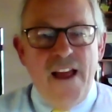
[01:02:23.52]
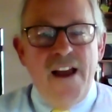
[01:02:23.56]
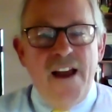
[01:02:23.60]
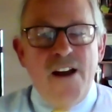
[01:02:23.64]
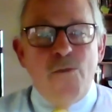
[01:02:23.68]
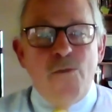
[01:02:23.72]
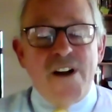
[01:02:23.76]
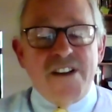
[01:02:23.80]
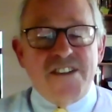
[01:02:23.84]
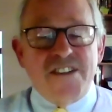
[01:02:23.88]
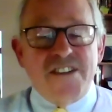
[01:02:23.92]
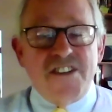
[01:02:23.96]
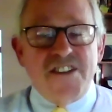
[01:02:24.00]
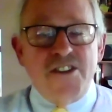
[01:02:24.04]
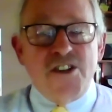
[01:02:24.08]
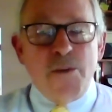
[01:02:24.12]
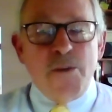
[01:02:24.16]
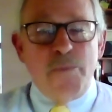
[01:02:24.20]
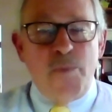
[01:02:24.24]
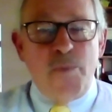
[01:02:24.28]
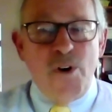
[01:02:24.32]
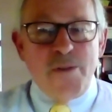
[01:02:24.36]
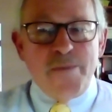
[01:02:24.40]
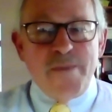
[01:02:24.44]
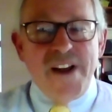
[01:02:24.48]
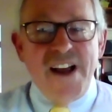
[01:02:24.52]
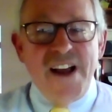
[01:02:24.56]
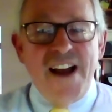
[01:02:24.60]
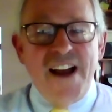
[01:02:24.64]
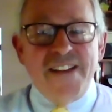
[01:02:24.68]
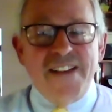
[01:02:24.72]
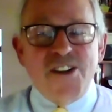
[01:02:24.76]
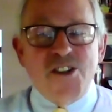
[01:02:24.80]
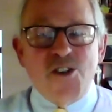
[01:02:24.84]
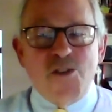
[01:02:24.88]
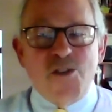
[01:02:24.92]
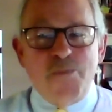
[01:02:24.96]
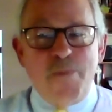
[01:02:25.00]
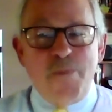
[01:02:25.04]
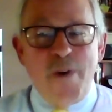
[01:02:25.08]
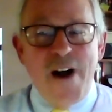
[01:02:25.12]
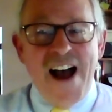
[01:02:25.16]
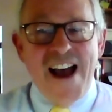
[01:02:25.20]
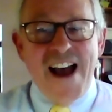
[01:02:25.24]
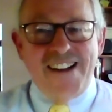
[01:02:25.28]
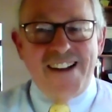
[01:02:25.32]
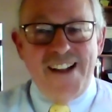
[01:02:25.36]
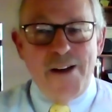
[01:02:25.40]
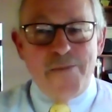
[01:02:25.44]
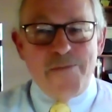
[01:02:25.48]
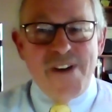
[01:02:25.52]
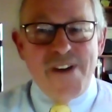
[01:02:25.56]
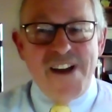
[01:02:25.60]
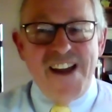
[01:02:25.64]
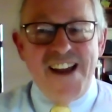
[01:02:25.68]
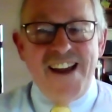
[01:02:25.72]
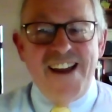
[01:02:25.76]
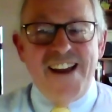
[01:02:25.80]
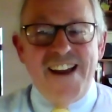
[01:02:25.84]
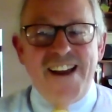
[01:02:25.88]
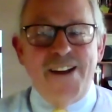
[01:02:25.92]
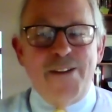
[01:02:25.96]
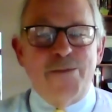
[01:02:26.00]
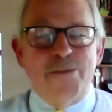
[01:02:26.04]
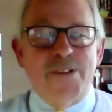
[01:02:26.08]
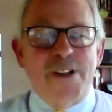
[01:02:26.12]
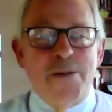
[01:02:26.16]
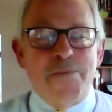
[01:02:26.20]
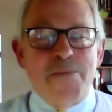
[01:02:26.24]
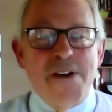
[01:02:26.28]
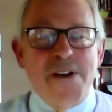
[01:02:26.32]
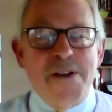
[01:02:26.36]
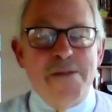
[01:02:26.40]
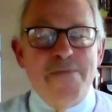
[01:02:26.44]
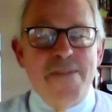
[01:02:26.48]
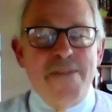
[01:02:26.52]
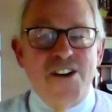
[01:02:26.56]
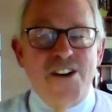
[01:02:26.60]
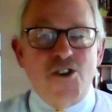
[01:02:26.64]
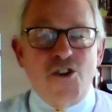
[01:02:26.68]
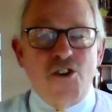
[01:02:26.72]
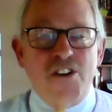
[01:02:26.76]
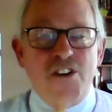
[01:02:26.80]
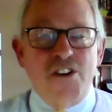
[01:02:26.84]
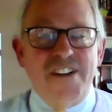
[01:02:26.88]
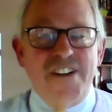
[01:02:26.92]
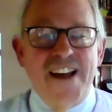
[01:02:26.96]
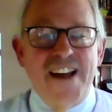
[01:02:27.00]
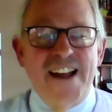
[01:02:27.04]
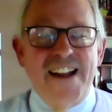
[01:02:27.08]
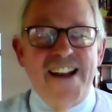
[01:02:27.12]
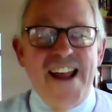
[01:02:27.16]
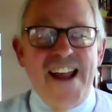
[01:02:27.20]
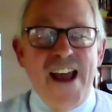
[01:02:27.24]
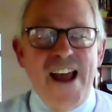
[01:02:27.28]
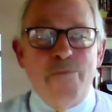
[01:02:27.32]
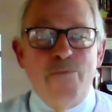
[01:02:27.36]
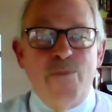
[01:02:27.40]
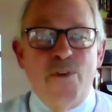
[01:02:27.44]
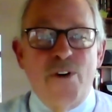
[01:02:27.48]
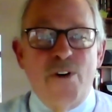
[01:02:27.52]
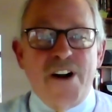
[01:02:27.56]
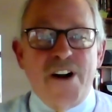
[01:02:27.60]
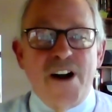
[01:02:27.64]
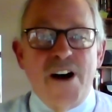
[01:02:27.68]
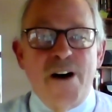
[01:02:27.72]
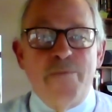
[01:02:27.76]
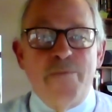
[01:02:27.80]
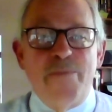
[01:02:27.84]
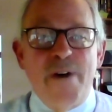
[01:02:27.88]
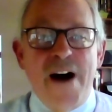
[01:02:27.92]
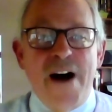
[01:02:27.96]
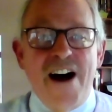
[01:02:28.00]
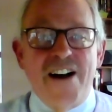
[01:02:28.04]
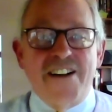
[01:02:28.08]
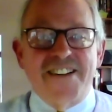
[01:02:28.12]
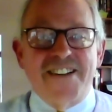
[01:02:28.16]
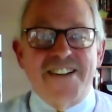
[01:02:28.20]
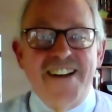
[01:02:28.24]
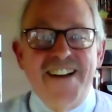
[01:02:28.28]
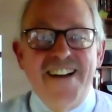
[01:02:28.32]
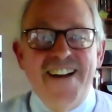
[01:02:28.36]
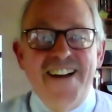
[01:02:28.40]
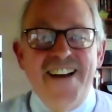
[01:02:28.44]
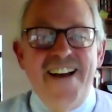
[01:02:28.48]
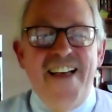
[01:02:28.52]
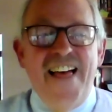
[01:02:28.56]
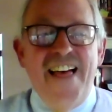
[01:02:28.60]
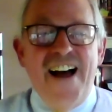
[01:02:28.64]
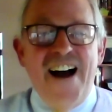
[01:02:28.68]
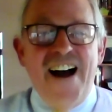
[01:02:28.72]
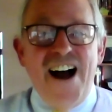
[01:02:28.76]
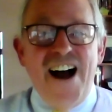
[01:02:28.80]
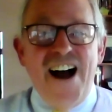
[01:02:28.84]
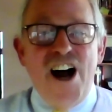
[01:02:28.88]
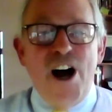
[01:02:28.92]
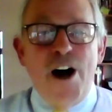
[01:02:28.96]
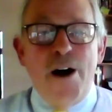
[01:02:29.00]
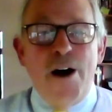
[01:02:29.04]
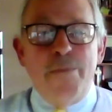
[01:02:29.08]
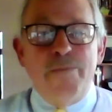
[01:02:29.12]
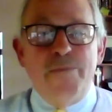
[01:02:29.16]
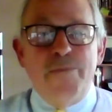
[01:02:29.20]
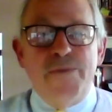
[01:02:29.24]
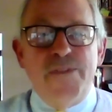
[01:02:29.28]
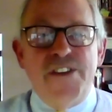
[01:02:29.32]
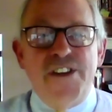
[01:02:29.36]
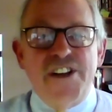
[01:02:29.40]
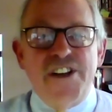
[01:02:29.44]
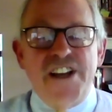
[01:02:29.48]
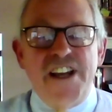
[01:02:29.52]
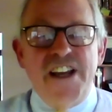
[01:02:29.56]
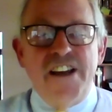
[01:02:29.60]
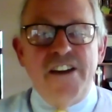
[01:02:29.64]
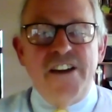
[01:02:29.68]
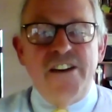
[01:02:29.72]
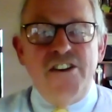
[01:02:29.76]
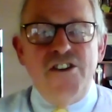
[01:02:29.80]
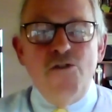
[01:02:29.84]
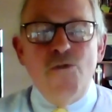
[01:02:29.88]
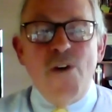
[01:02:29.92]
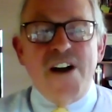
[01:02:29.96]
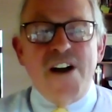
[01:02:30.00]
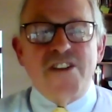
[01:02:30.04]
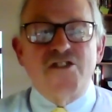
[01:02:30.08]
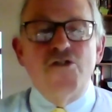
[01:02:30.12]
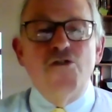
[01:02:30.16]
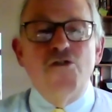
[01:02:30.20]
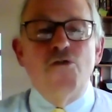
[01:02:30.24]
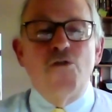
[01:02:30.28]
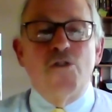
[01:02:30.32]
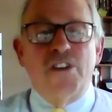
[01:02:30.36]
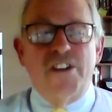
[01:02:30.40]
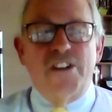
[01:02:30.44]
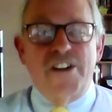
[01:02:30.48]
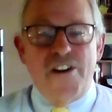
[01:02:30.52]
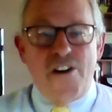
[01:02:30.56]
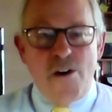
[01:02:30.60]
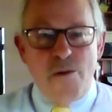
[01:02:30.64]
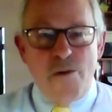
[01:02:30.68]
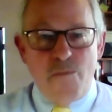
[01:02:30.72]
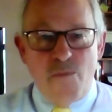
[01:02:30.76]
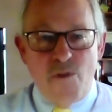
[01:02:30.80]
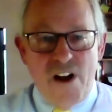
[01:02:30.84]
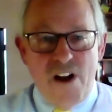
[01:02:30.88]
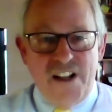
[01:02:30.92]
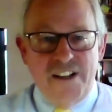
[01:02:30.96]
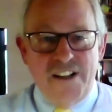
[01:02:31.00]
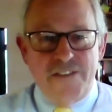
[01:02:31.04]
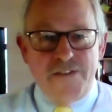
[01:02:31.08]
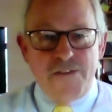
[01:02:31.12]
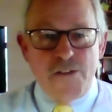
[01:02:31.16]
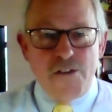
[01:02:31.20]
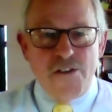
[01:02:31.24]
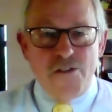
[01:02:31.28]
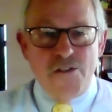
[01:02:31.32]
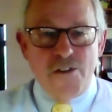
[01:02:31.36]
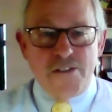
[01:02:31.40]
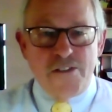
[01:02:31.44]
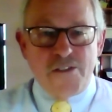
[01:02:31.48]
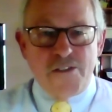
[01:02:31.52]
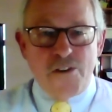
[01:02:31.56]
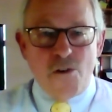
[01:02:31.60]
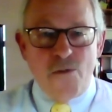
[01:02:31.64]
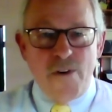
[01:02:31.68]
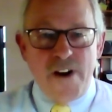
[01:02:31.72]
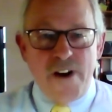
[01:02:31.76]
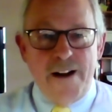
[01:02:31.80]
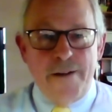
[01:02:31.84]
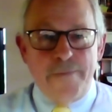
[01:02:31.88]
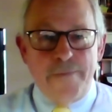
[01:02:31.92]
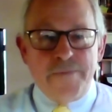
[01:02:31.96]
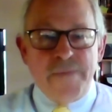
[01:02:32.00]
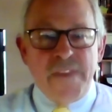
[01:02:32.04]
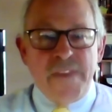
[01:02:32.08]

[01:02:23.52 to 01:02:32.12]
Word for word: Well, since you put me on the spot, let me, let me mention then a book about uh, the US nuclear umbrella for North Korea,